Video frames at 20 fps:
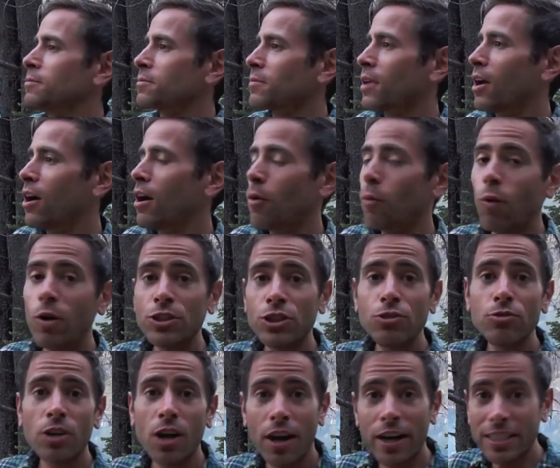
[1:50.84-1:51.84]
Once
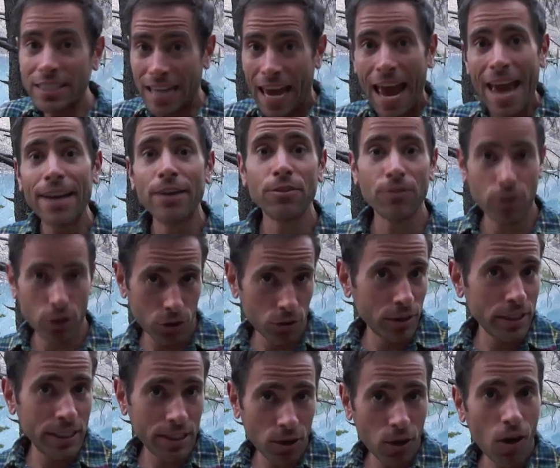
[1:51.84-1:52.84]
you cut its head
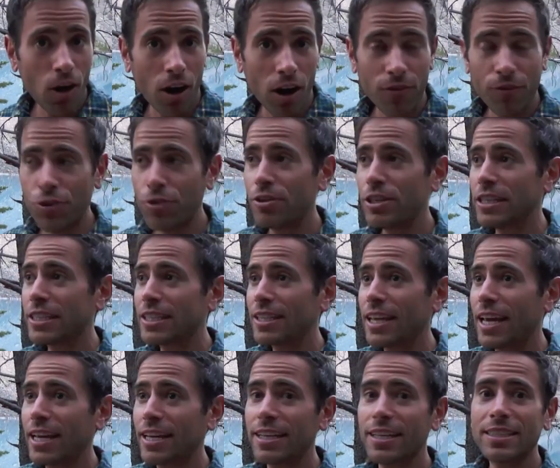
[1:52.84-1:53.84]
clean off, you need to
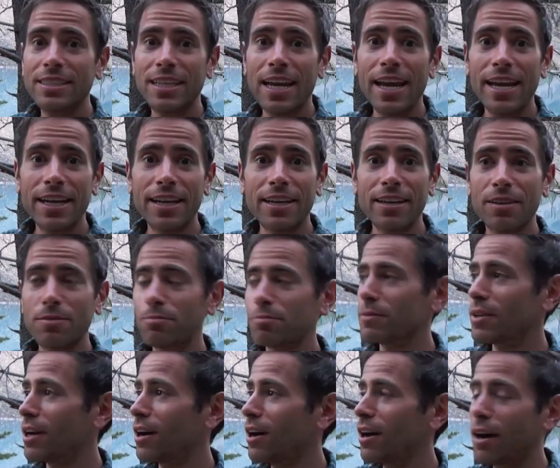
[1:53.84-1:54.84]
then take
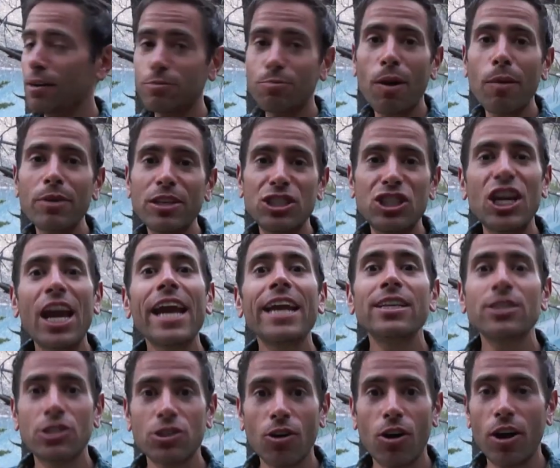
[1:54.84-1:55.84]
probably a
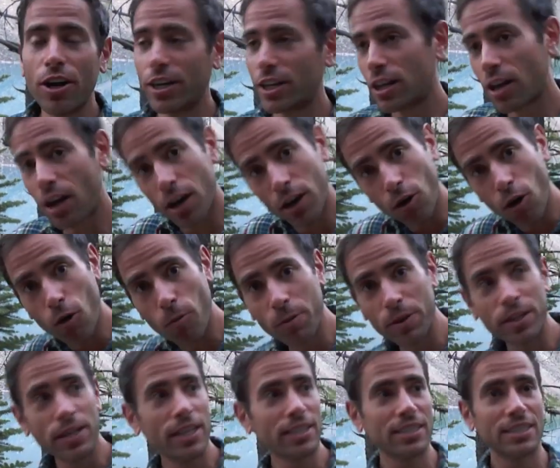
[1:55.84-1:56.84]
chainsaw to cut
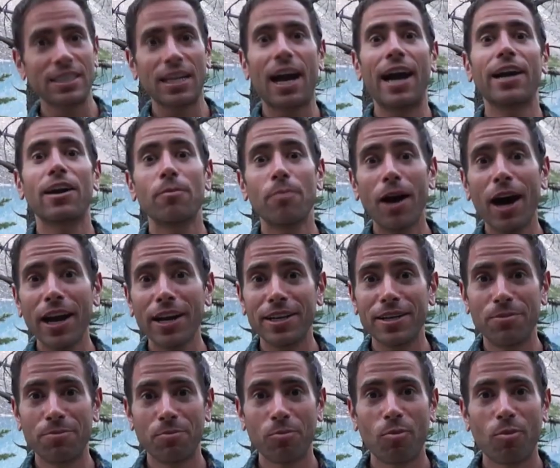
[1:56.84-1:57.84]
open its entire body.
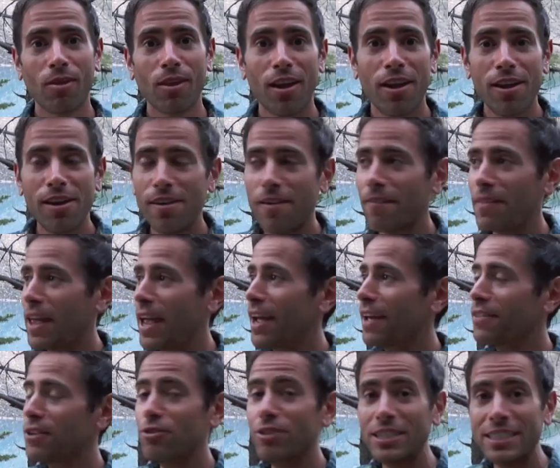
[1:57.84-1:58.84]

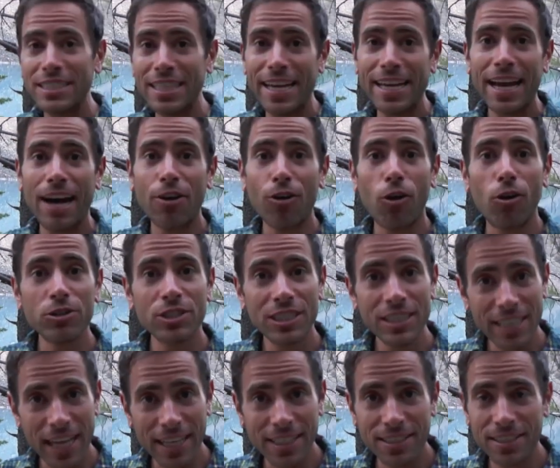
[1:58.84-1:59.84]
And you need to take out all its
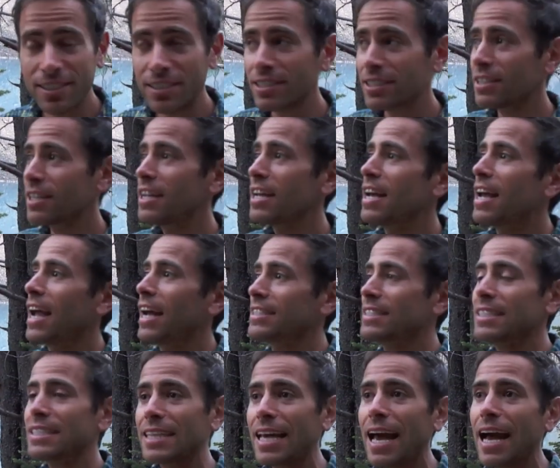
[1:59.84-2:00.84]
intestines. And
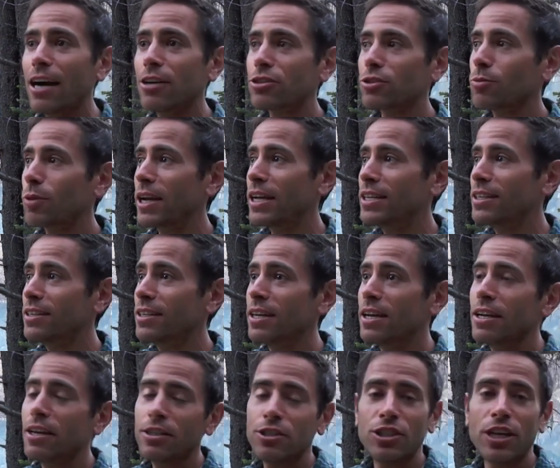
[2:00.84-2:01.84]
since cows weigh
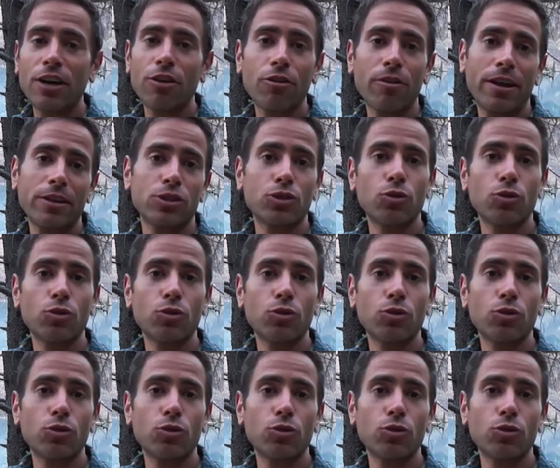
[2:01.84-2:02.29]
generally around